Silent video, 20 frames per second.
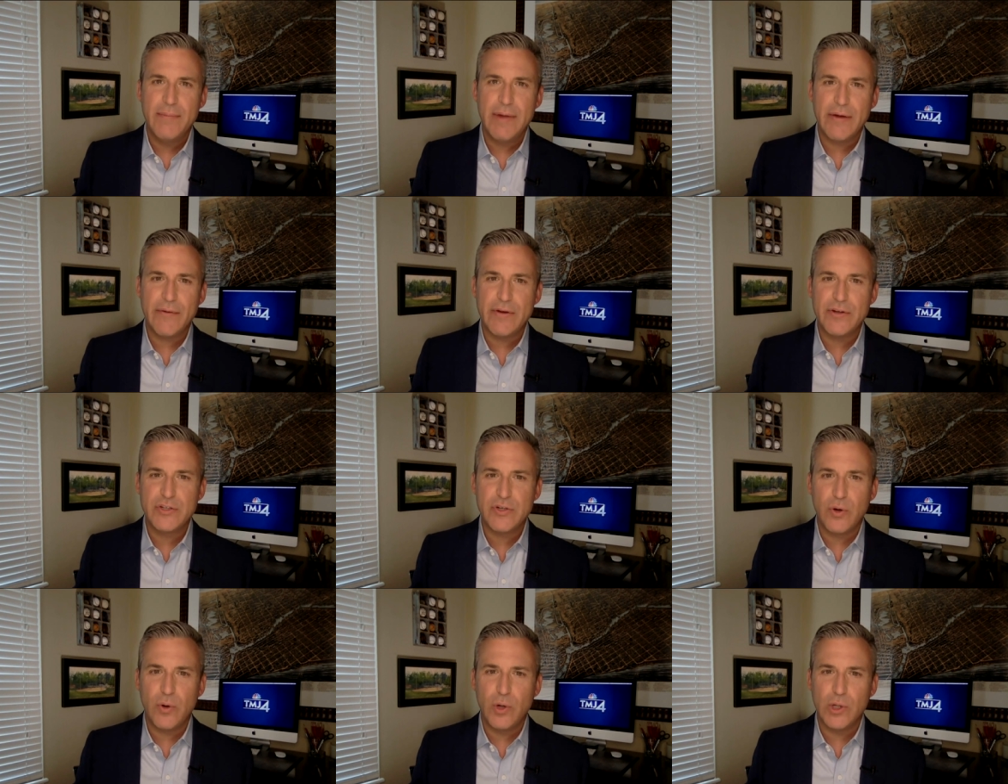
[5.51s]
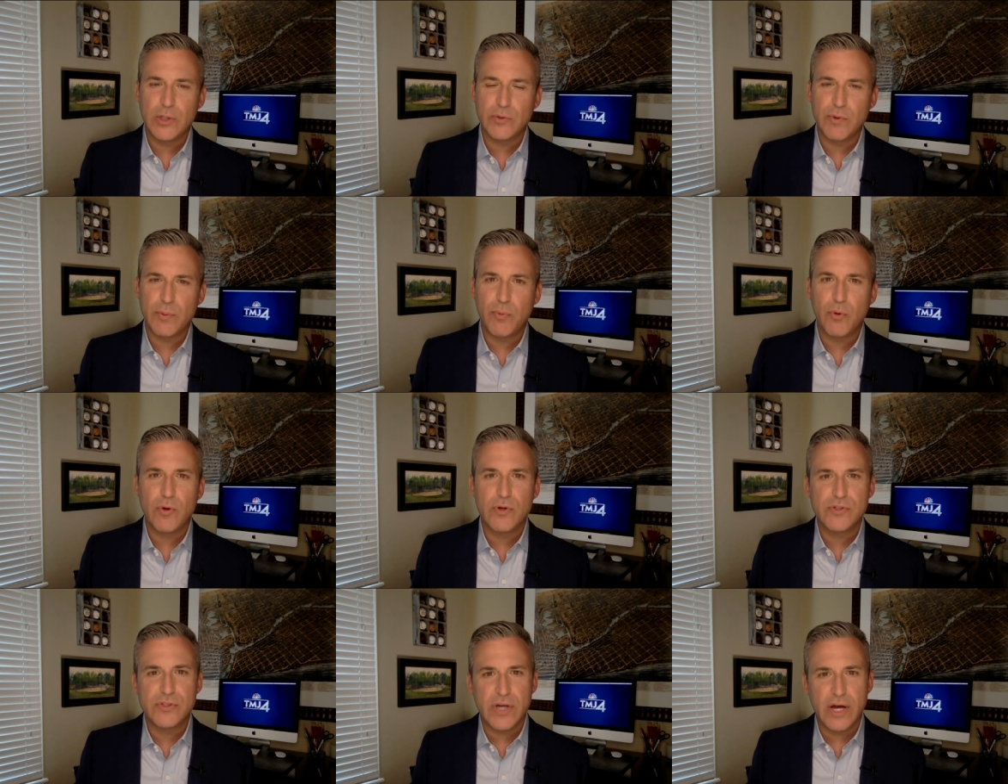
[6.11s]
Mary Jo Ola
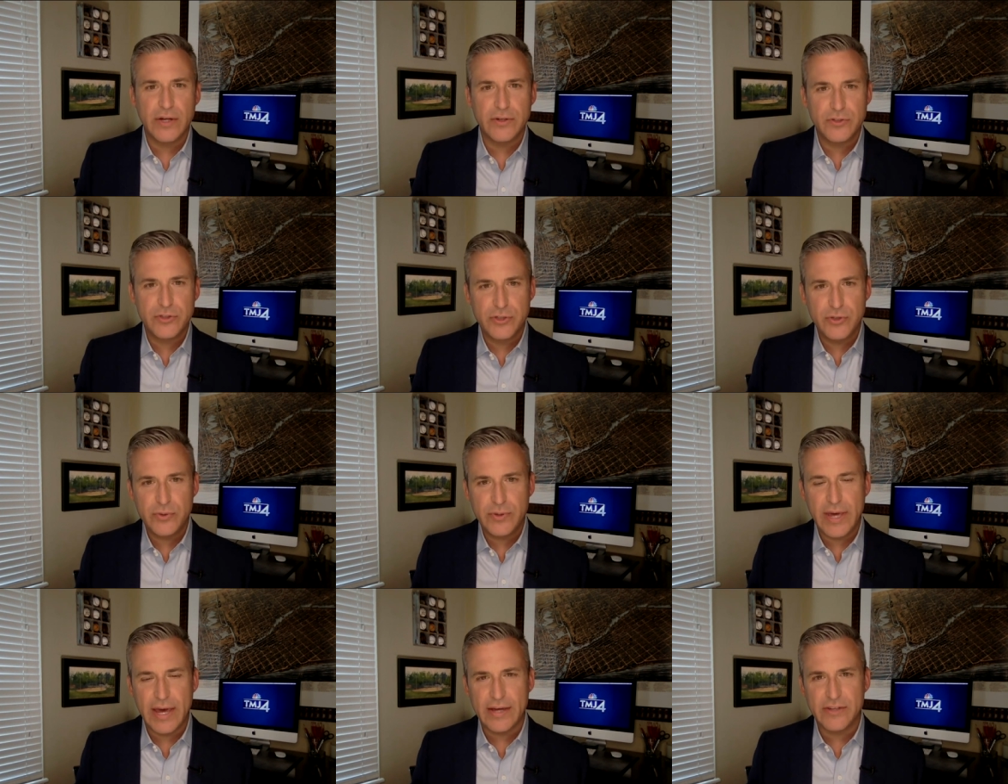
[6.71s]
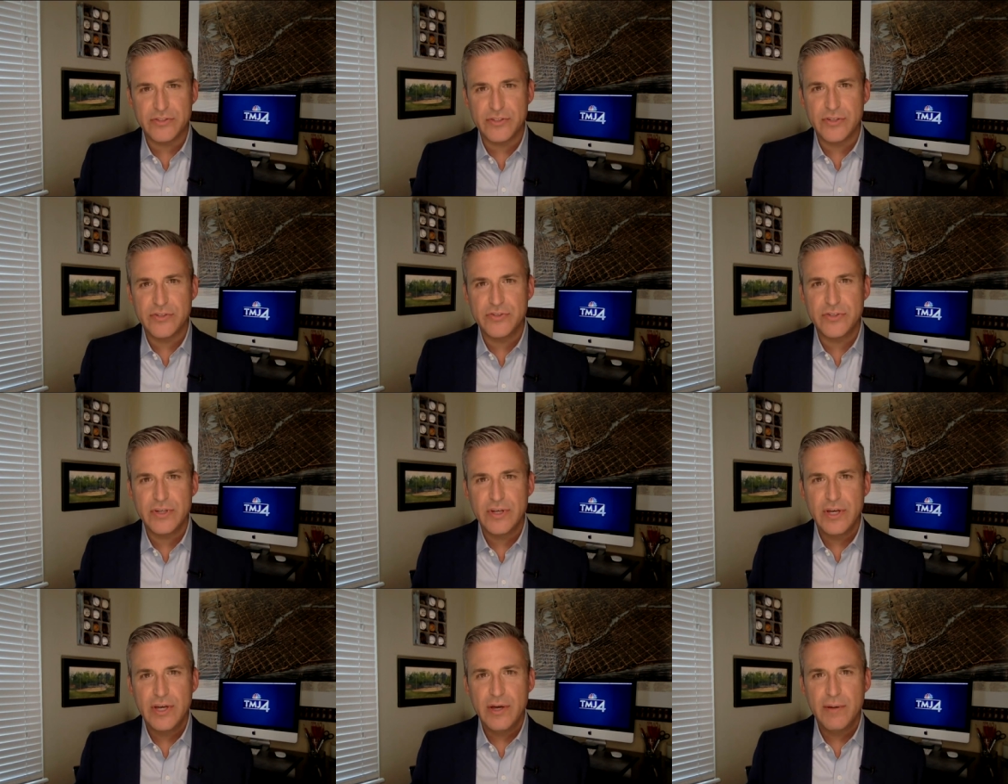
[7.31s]
reports on two
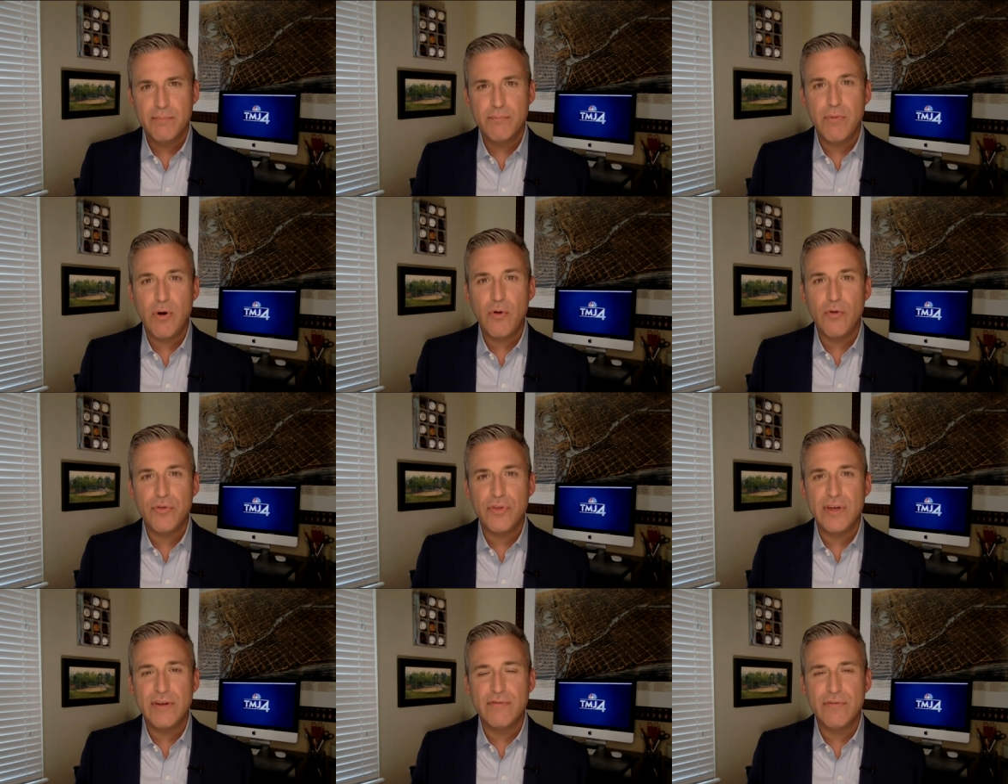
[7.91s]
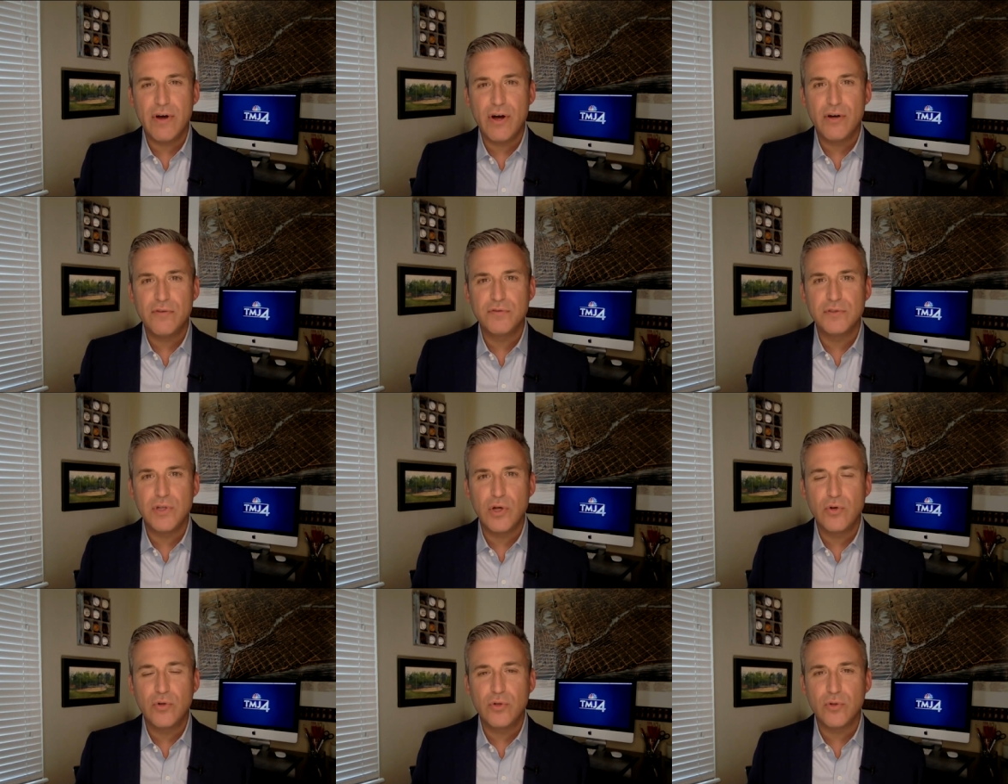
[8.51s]
cases, both
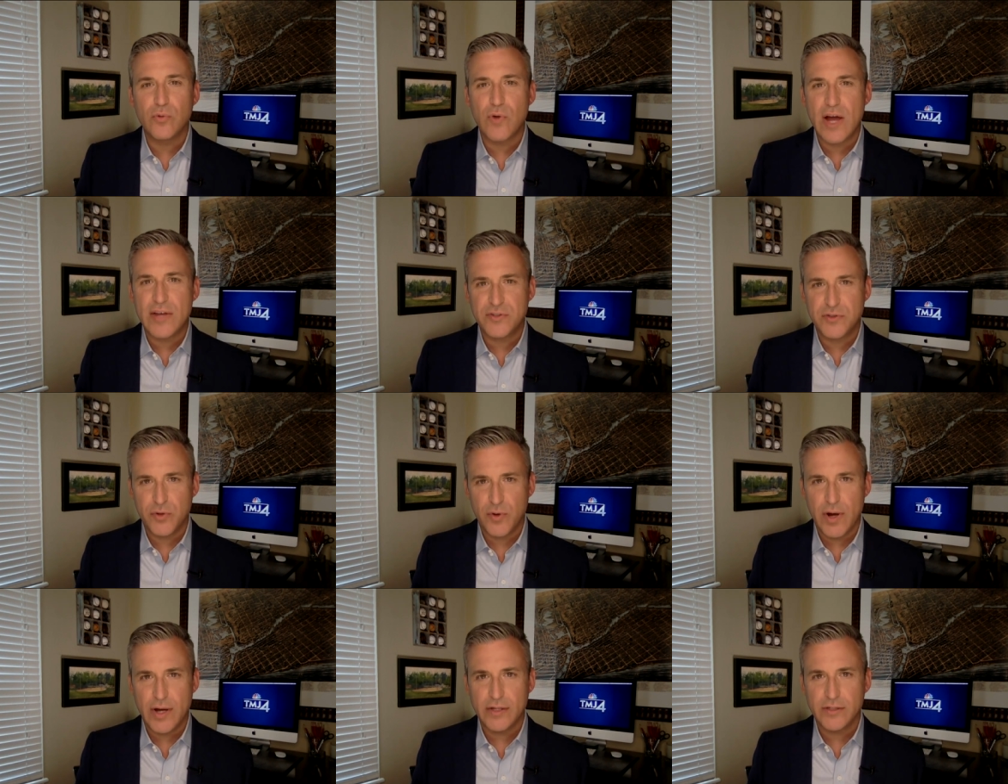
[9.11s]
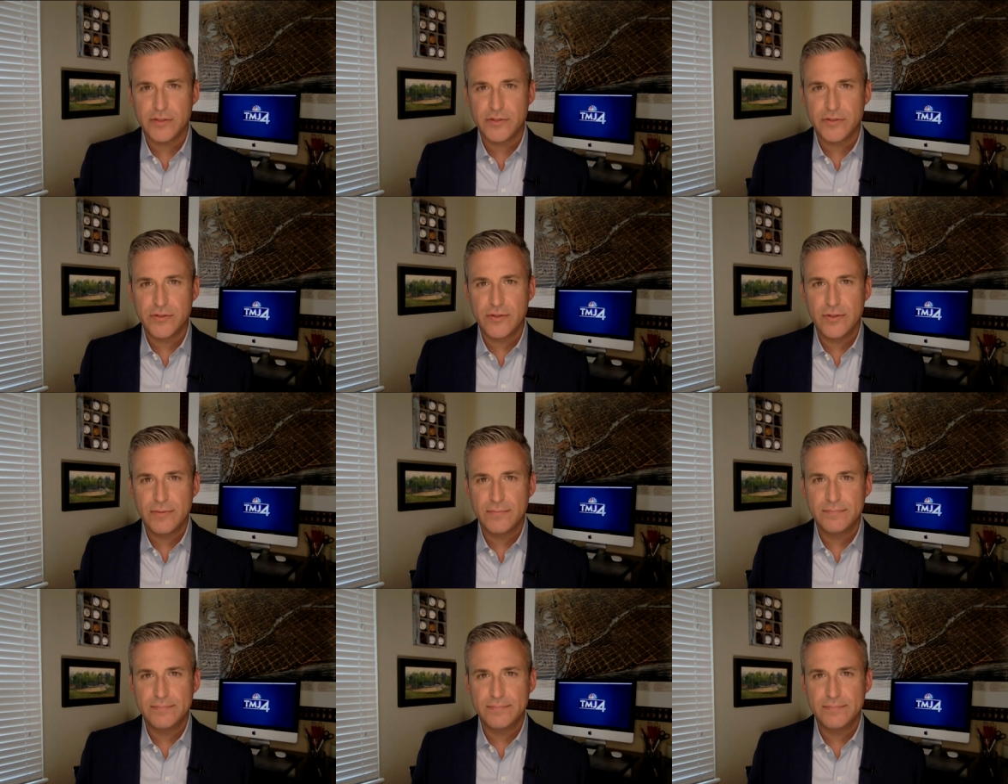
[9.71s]
involve local restaurants.